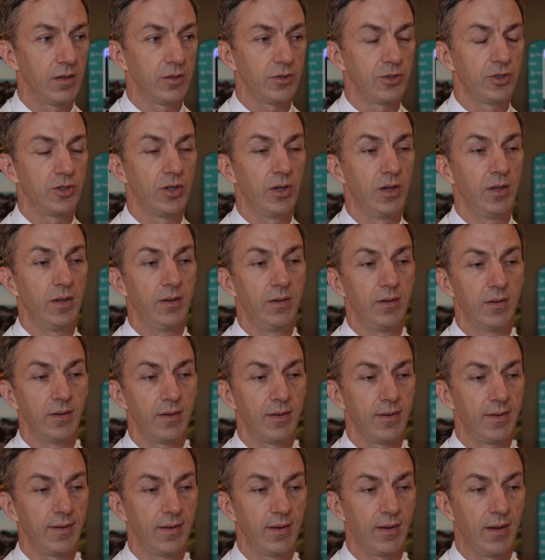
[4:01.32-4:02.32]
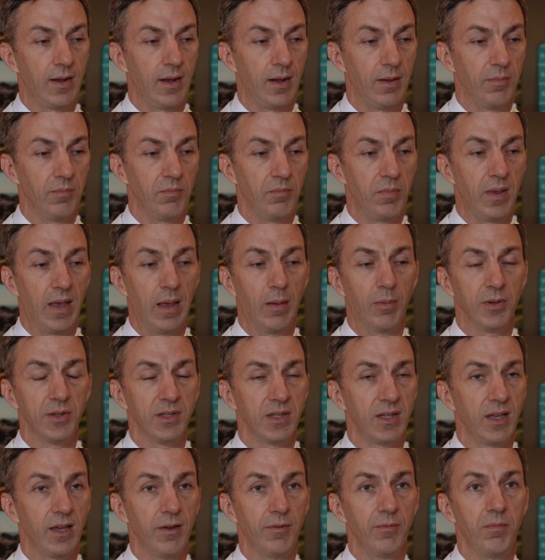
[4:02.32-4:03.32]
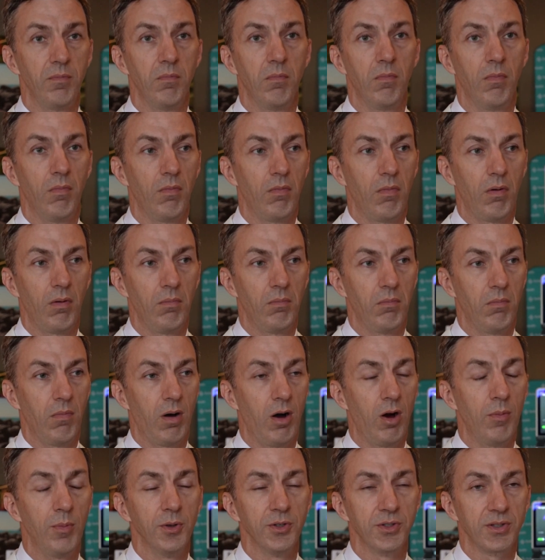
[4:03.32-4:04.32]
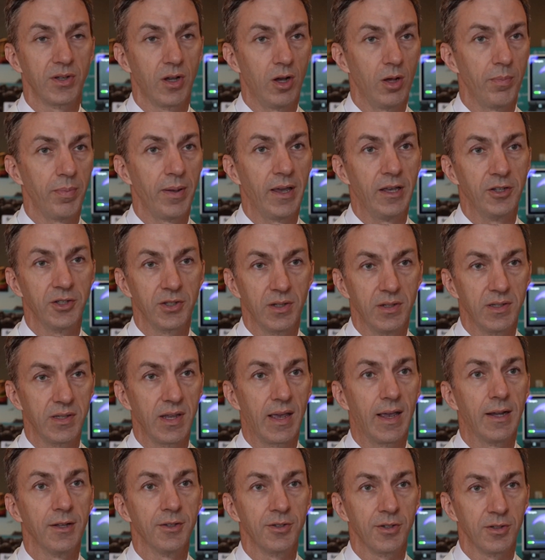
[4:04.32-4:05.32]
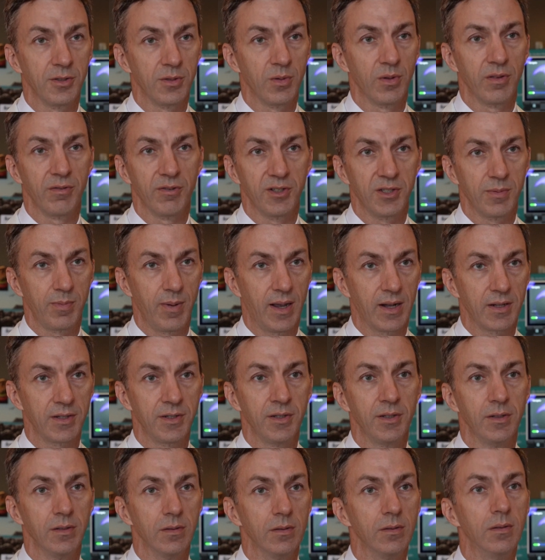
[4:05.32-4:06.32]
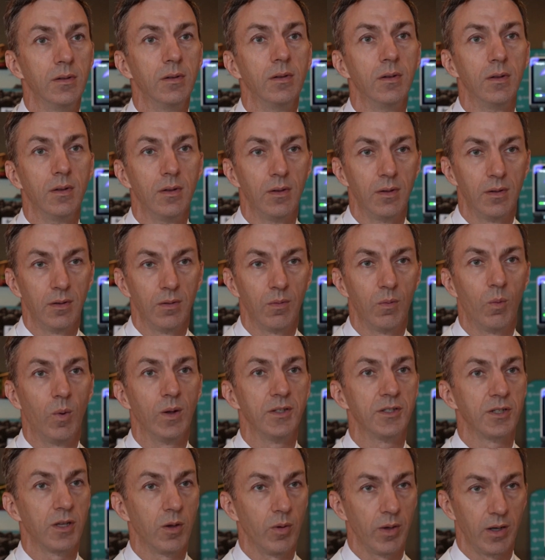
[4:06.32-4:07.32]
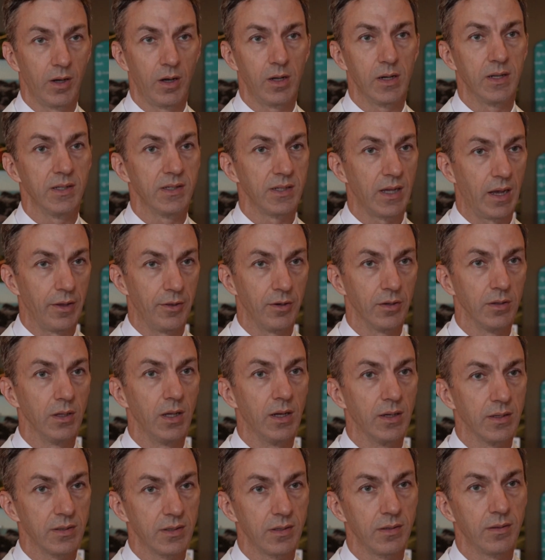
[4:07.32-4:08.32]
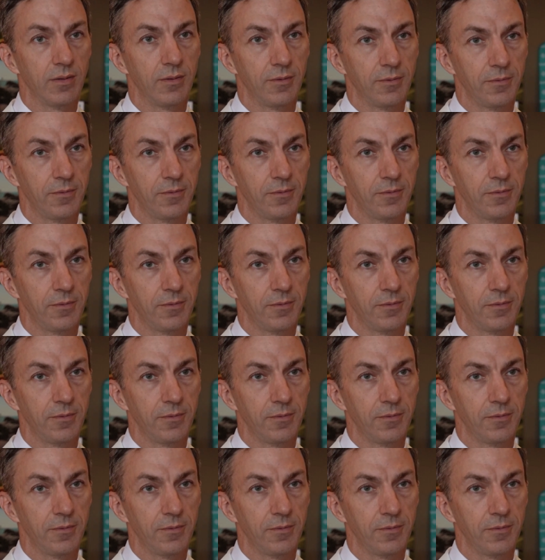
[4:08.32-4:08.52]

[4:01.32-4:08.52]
should be able to give almost all patients answers with respect to what's going on inside their lungs.